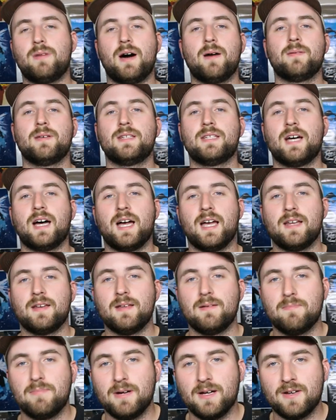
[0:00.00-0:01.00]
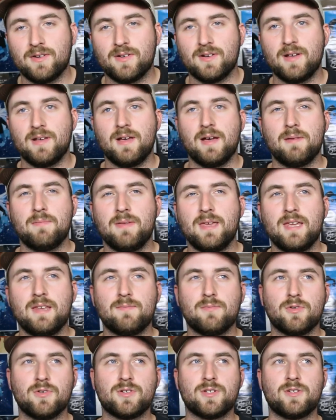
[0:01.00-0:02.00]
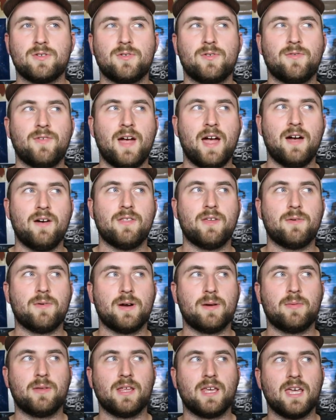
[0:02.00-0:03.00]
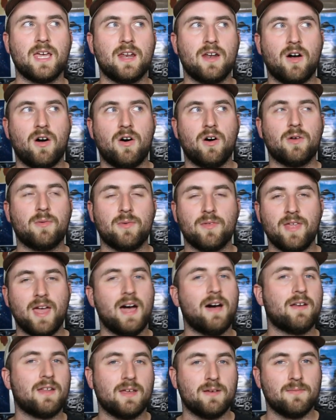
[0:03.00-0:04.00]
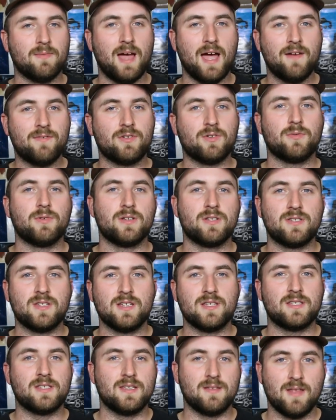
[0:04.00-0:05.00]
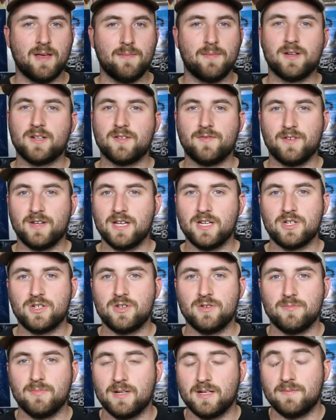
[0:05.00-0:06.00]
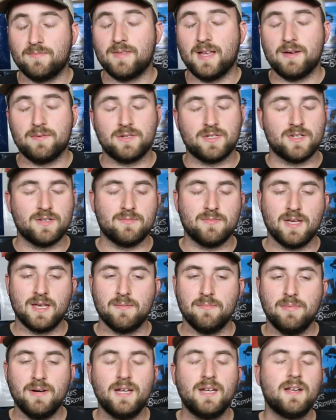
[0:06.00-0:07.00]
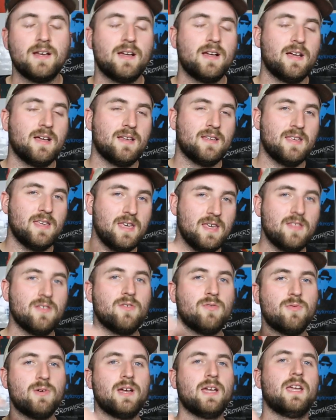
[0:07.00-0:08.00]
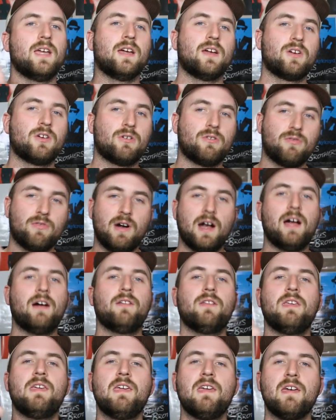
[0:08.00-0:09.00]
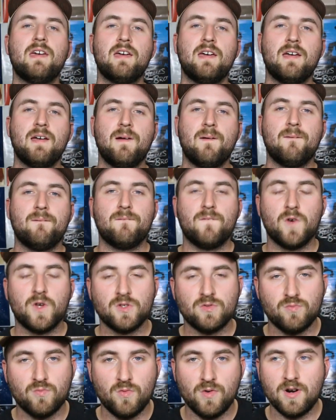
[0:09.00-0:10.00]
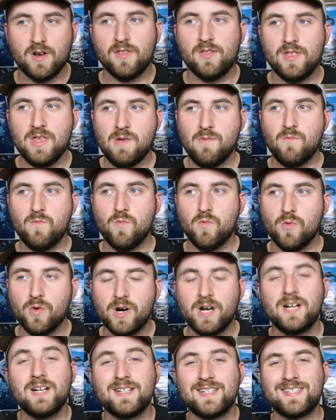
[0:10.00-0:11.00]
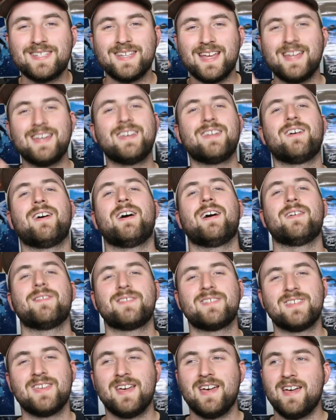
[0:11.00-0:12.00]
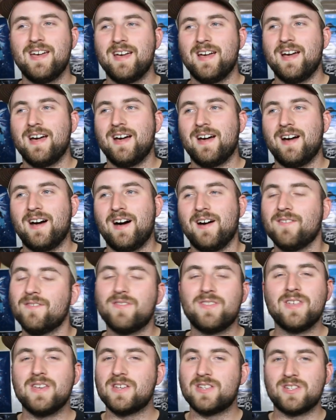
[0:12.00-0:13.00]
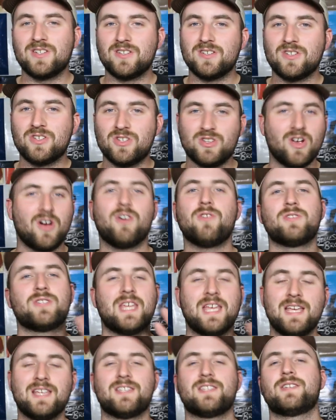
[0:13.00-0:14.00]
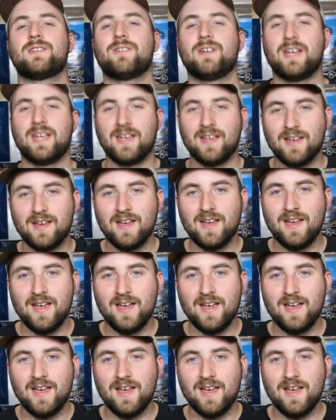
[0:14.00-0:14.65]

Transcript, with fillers: Bobby died, but I mean more so of how they were able to get on without him afterwards didn't seem that much of an issue, but that was just me. But either way, Crowley was one of the worst send-offs of this show's history.